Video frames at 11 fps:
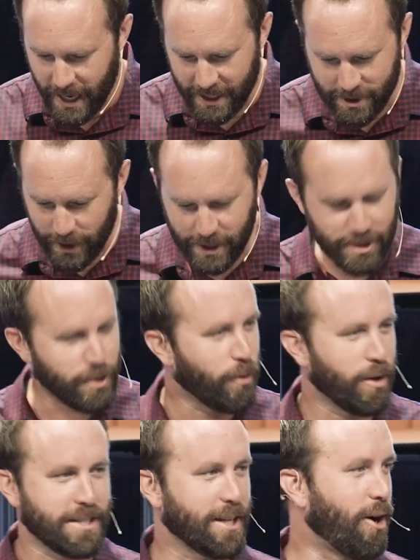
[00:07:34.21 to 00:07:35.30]
And so he
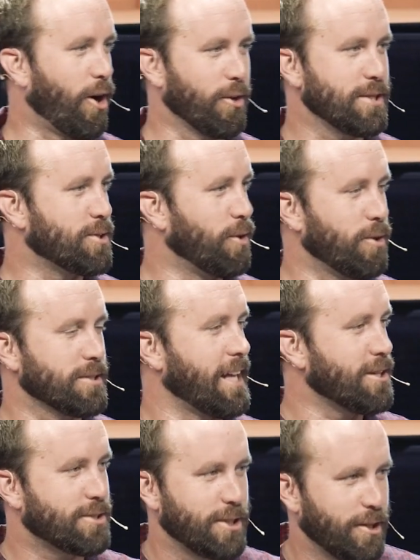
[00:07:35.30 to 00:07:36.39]
scores like all these goals.
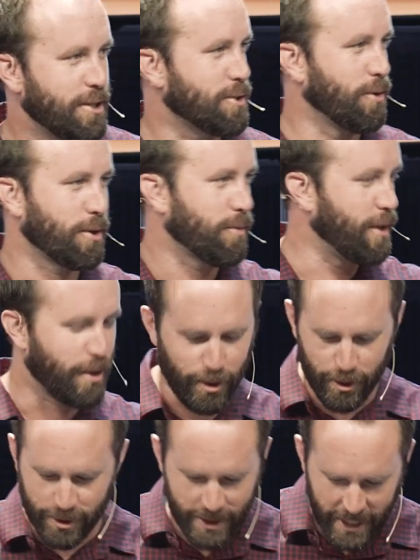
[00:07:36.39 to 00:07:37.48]
Last year, he scored three
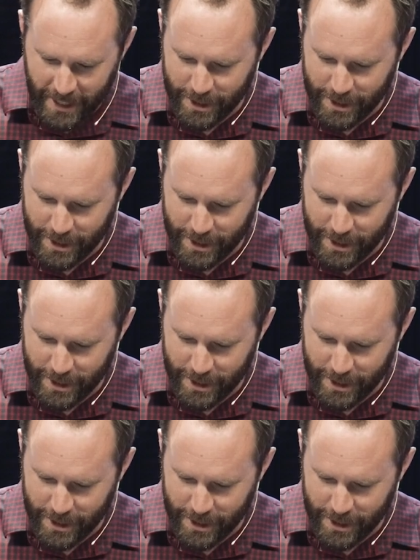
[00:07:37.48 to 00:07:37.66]
goals.